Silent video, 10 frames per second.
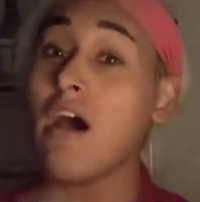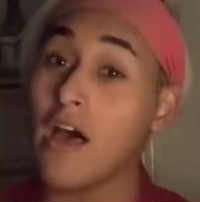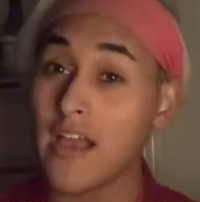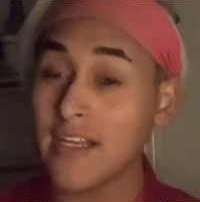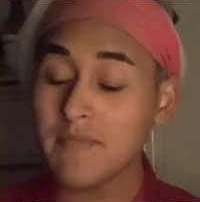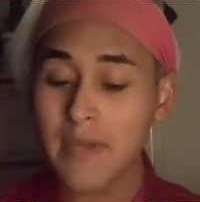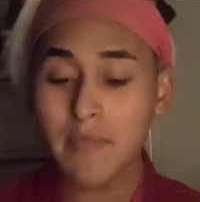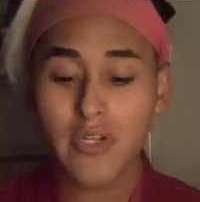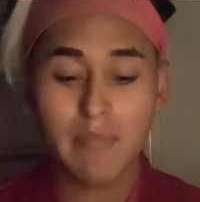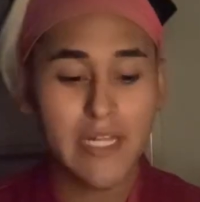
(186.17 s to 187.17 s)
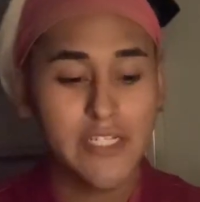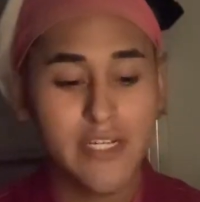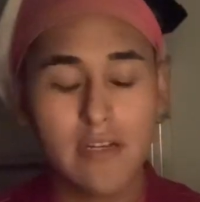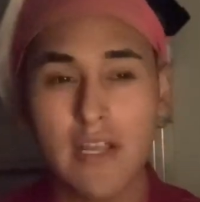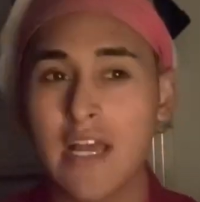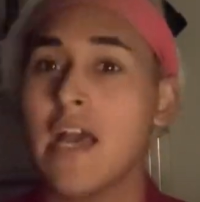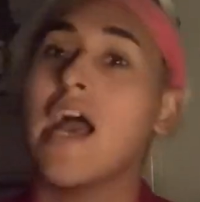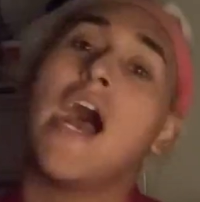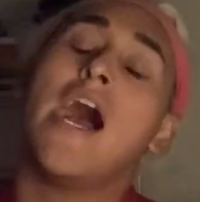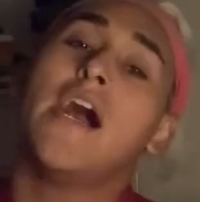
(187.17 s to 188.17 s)
on my beauty blender.
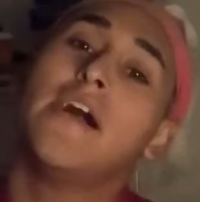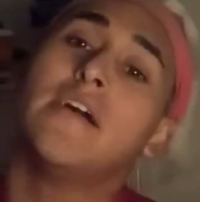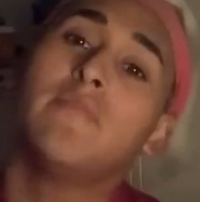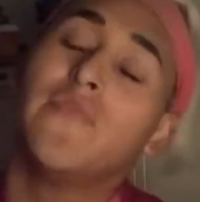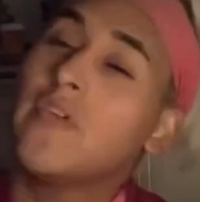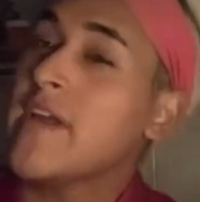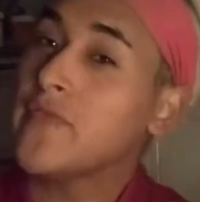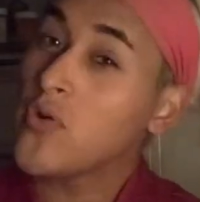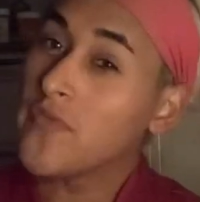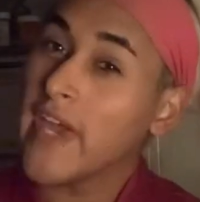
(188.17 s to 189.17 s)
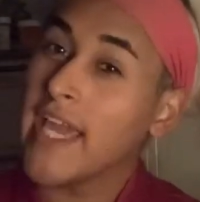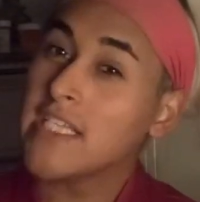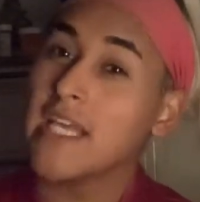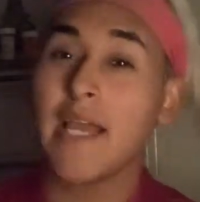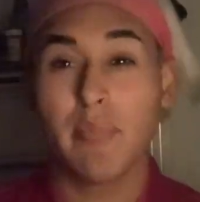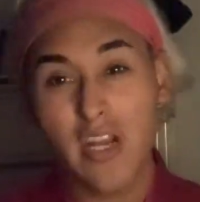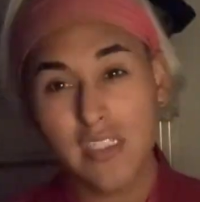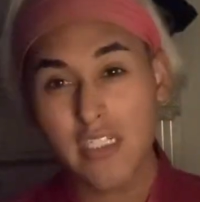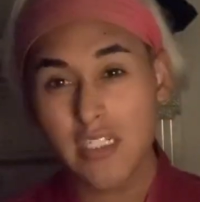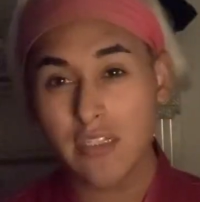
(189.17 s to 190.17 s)
For my full face, I
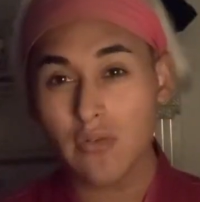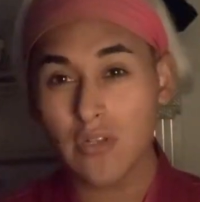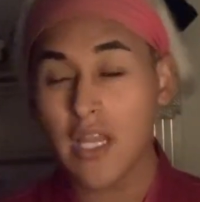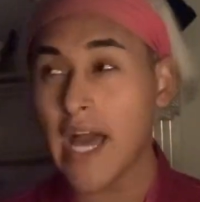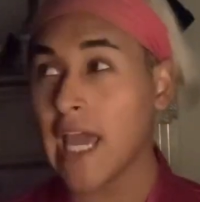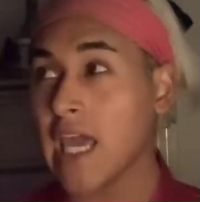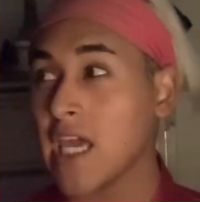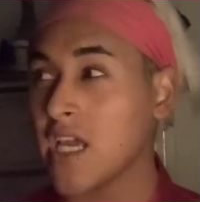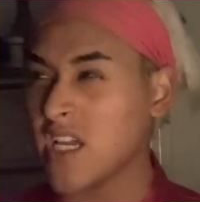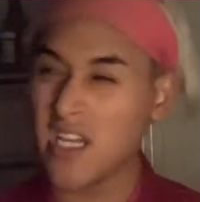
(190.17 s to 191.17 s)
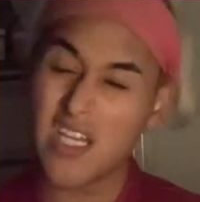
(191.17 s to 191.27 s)
personally do like